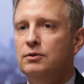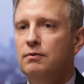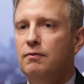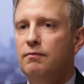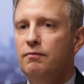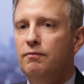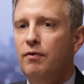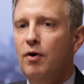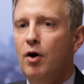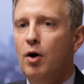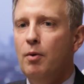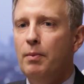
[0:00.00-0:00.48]

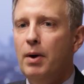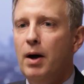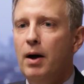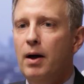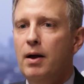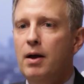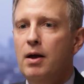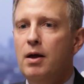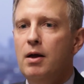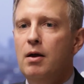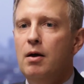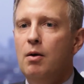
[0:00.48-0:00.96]
lymphoma
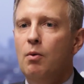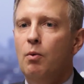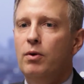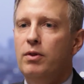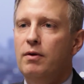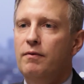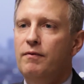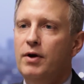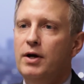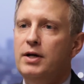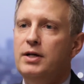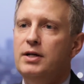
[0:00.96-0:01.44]
with
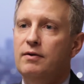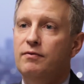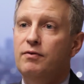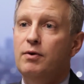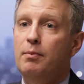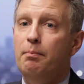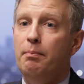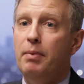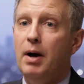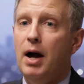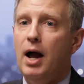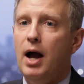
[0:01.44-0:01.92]
a very
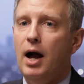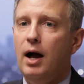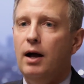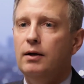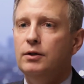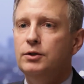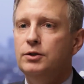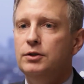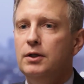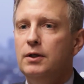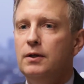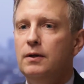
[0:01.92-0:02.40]
different
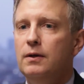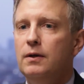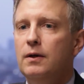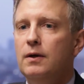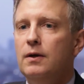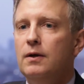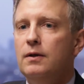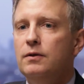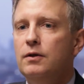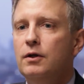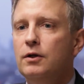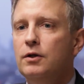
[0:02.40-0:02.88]
biology.
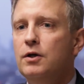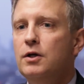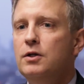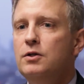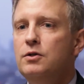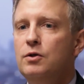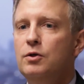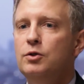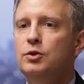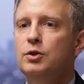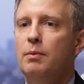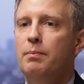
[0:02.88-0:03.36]
The good
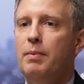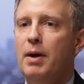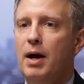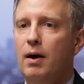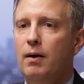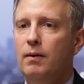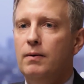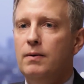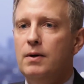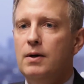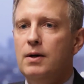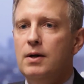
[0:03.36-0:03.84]
news
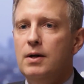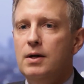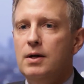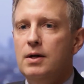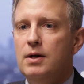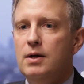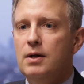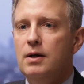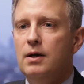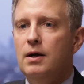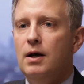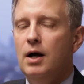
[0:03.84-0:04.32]
about
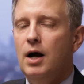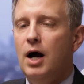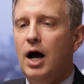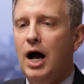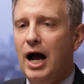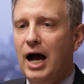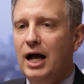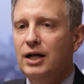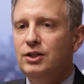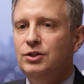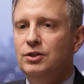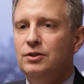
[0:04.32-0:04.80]

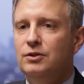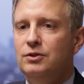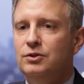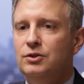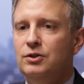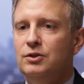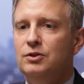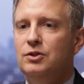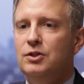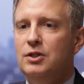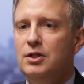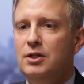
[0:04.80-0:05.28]
Hodgkin's
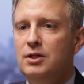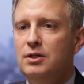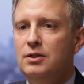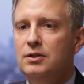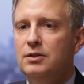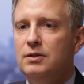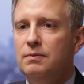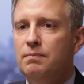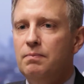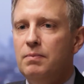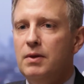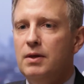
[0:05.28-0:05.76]

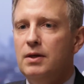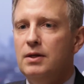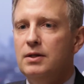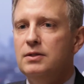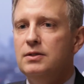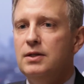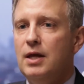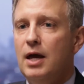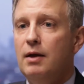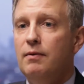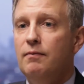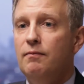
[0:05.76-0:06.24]
disease
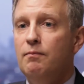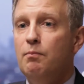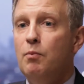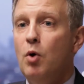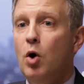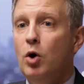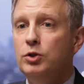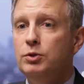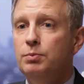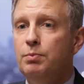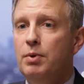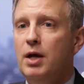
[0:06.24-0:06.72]
is that
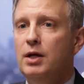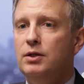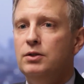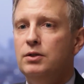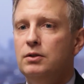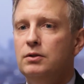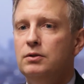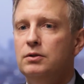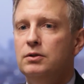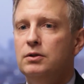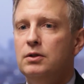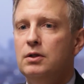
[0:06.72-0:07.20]
most
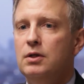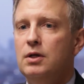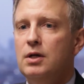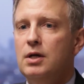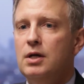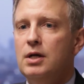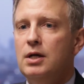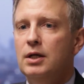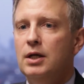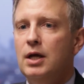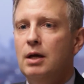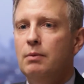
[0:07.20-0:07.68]
patients
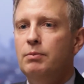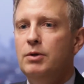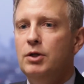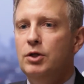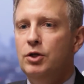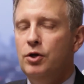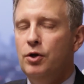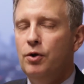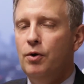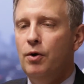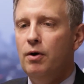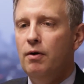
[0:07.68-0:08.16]
can be
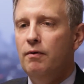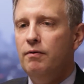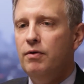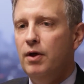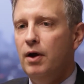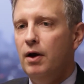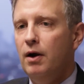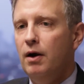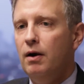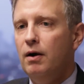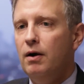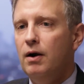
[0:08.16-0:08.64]
cured of
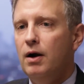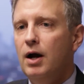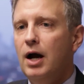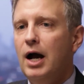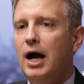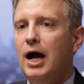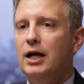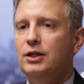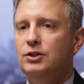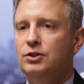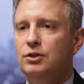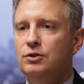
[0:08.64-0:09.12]
their
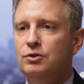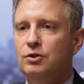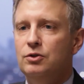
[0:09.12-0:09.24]
Hodgkin's